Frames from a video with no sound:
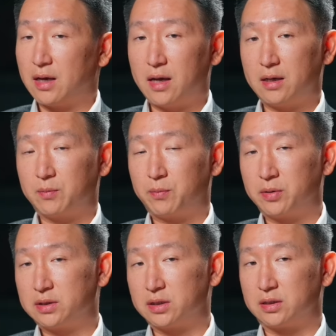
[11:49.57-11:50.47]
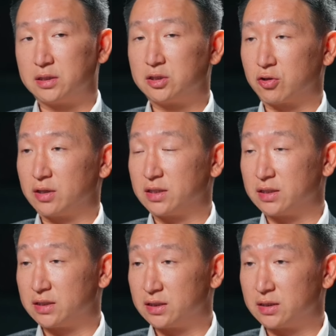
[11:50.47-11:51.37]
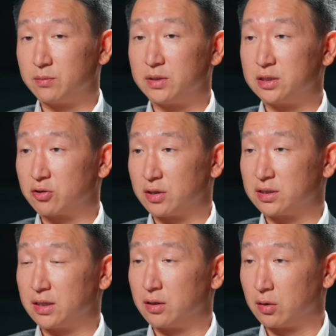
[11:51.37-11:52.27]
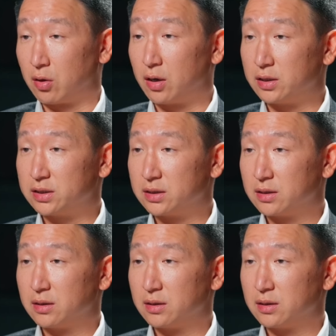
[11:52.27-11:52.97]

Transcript: And it puts a distrust in the system, distrust in the laws.